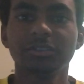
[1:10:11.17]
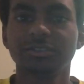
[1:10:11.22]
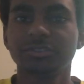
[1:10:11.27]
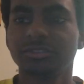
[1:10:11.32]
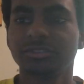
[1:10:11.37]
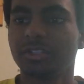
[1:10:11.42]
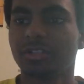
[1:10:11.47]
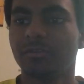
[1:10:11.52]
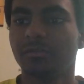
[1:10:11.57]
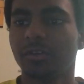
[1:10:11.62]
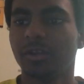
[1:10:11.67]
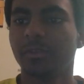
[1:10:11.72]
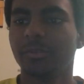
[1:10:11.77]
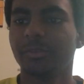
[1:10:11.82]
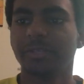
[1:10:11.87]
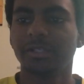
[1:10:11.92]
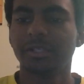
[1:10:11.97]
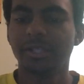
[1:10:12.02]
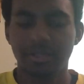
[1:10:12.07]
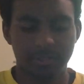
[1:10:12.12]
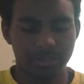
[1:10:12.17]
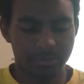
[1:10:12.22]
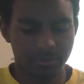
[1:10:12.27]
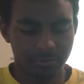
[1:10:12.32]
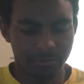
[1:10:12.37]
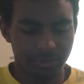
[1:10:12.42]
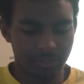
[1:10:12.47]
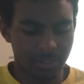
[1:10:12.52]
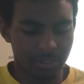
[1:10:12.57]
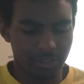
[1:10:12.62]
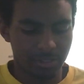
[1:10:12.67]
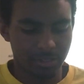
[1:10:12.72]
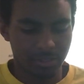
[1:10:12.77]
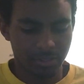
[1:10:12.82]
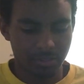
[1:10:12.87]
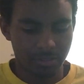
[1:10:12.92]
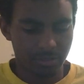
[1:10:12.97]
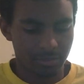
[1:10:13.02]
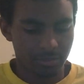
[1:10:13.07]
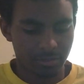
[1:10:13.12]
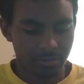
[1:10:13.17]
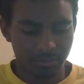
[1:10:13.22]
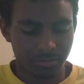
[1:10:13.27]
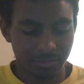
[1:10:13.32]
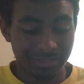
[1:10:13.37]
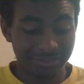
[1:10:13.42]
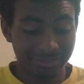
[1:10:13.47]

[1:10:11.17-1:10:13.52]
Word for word: instead of up and down. That